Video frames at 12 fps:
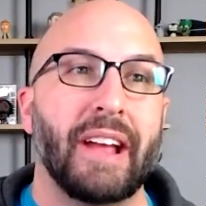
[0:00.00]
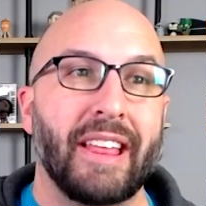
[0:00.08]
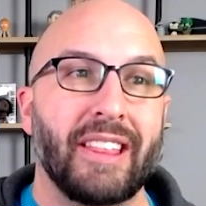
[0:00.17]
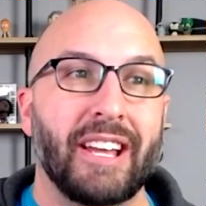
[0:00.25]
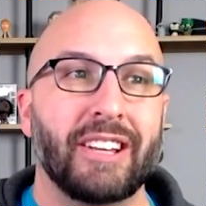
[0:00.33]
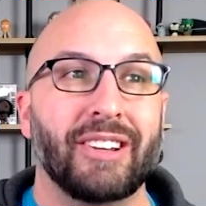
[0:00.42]

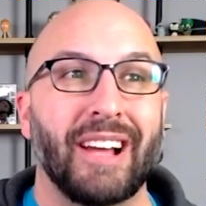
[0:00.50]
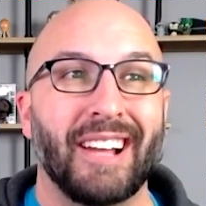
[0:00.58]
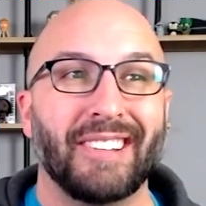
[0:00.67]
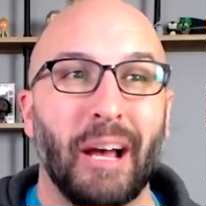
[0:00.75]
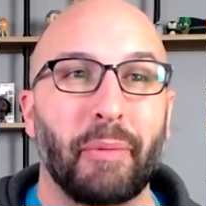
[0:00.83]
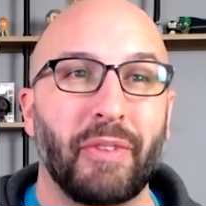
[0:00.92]
And then
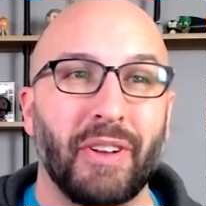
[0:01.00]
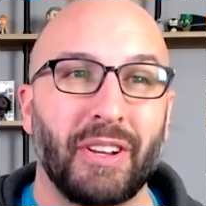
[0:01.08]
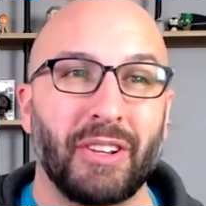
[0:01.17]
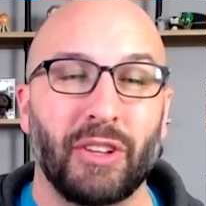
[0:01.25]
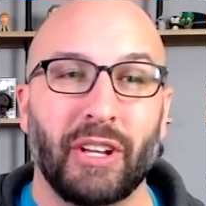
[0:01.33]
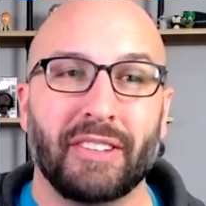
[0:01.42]
on top of it,
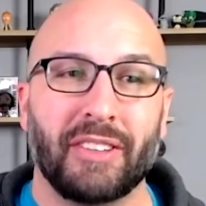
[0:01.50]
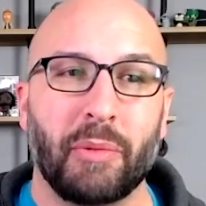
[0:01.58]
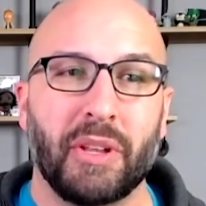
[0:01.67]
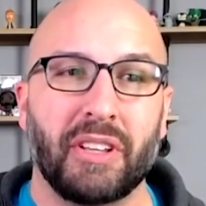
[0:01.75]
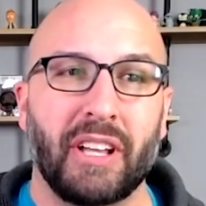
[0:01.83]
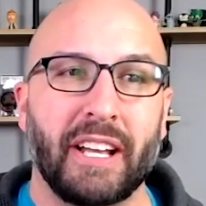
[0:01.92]
you look at
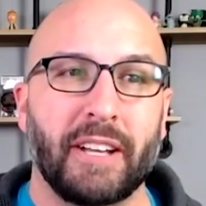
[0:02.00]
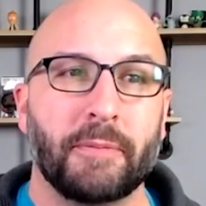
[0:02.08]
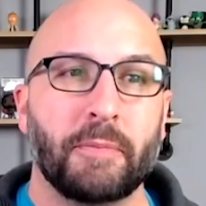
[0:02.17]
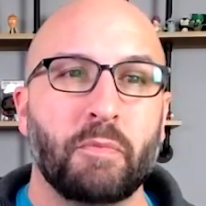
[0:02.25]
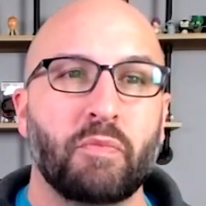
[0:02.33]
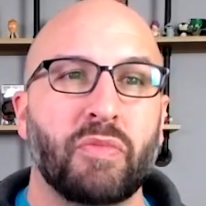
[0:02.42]
something like
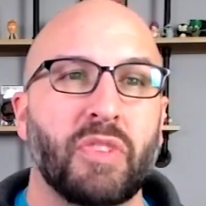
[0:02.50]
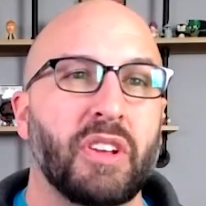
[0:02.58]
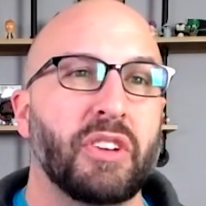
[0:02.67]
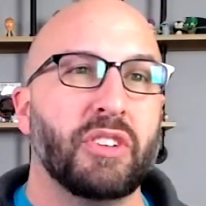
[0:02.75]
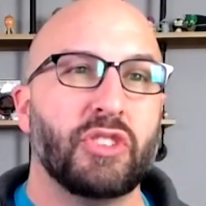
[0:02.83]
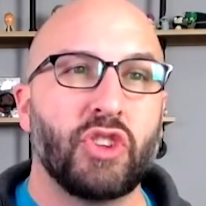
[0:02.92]

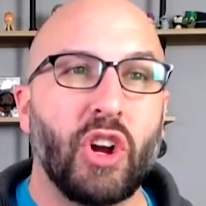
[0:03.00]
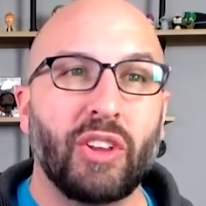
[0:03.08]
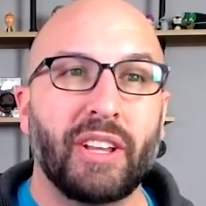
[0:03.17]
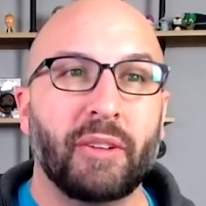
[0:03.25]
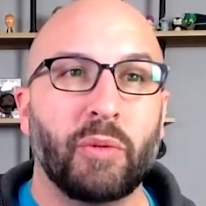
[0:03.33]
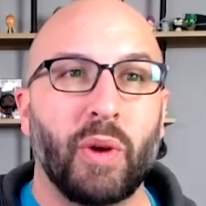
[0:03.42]

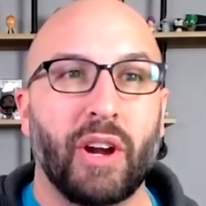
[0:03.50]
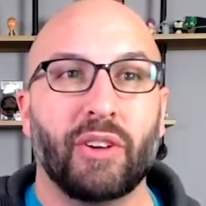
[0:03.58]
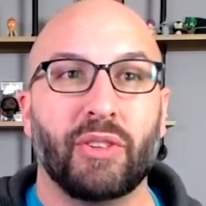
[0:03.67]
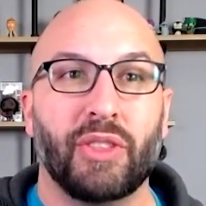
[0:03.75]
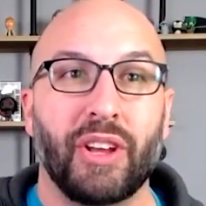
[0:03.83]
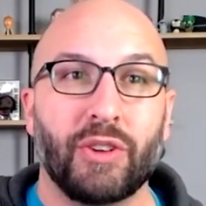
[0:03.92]
Charlotte,
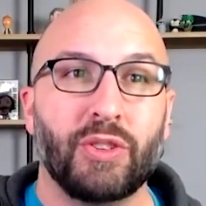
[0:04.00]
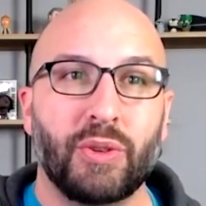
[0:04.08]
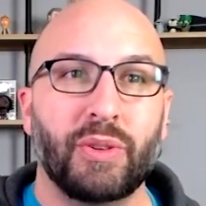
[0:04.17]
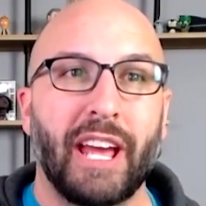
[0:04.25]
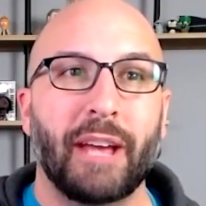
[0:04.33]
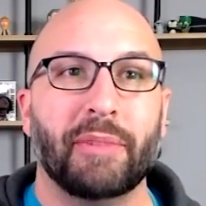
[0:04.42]
where their
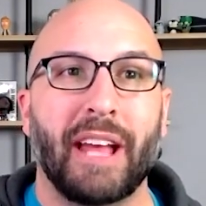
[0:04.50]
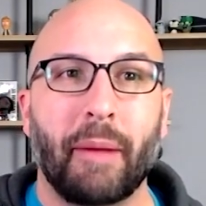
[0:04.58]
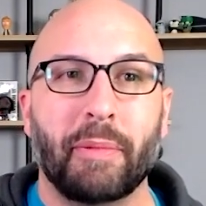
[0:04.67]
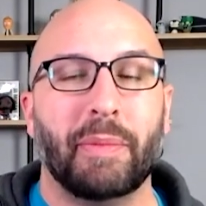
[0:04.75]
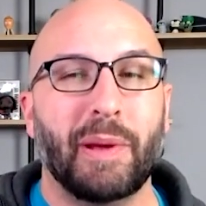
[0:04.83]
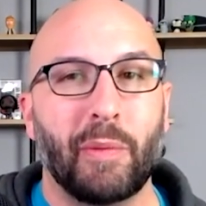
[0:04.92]
two games
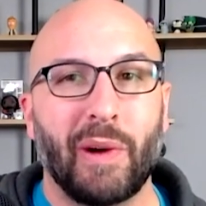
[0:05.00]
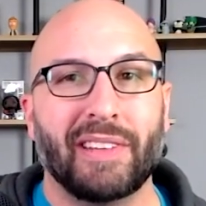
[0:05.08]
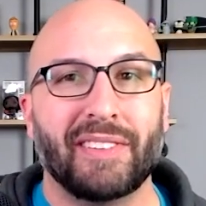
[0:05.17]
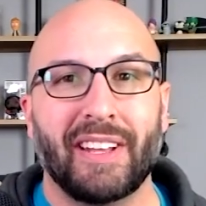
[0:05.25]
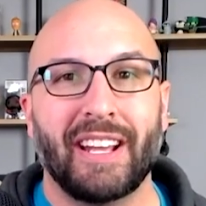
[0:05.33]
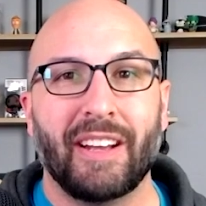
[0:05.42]
happen to be
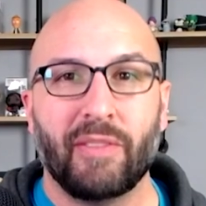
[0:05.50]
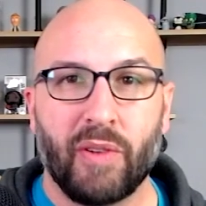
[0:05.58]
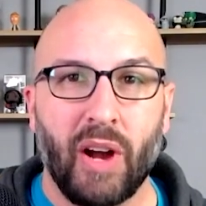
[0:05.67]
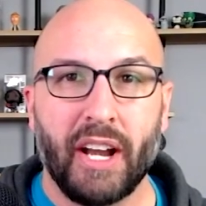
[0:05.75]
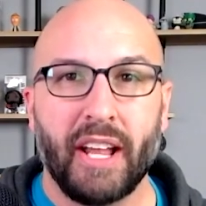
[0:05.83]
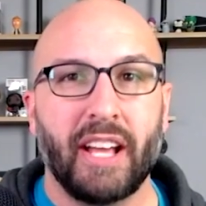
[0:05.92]
Wednesday and
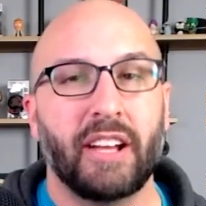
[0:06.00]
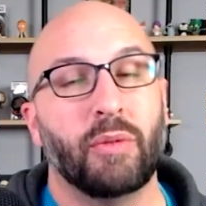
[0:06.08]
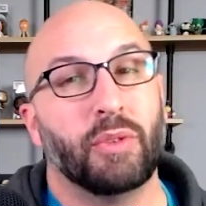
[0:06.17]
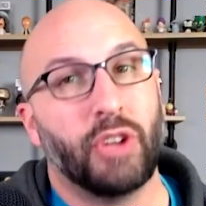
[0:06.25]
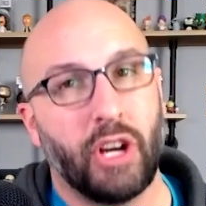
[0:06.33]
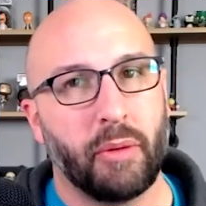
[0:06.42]
Friday, and
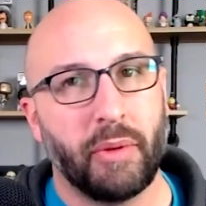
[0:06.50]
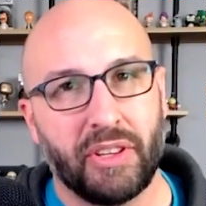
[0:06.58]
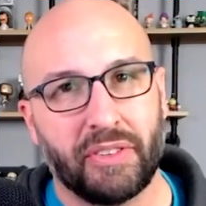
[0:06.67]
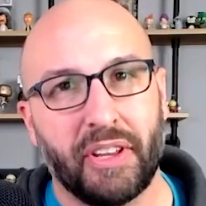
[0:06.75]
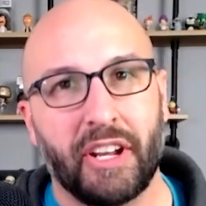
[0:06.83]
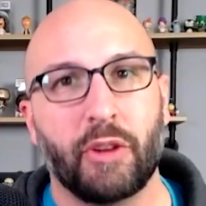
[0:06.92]
we'll talk about
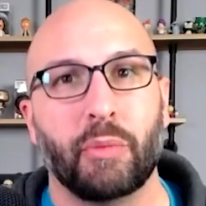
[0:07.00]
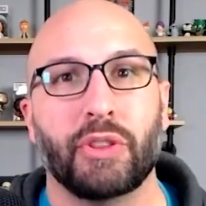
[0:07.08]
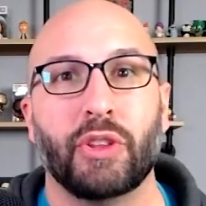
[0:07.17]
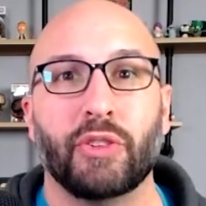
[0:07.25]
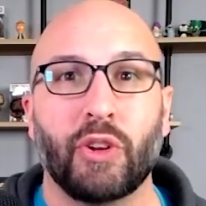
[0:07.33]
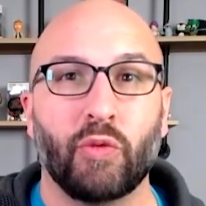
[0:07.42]
this later,
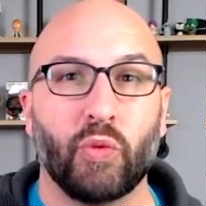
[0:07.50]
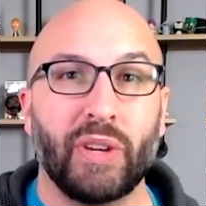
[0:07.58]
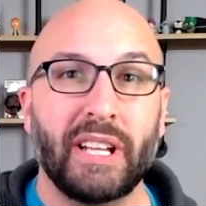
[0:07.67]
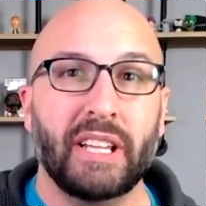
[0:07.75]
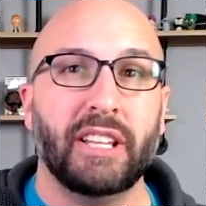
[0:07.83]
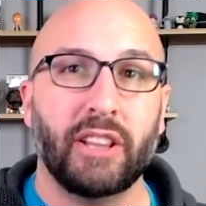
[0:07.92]
but those are
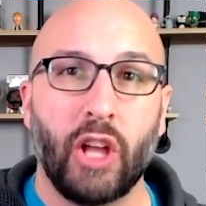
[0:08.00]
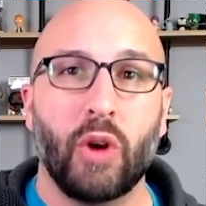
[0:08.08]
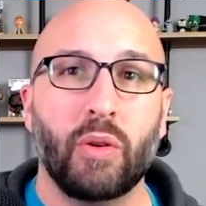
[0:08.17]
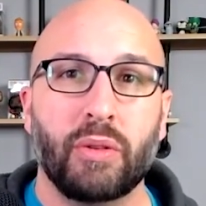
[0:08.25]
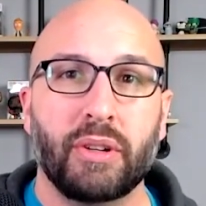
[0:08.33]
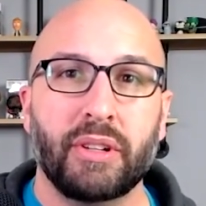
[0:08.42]
really
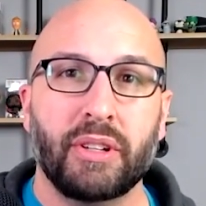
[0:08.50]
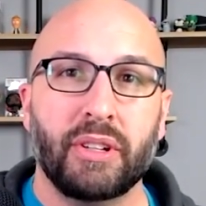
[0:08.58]
low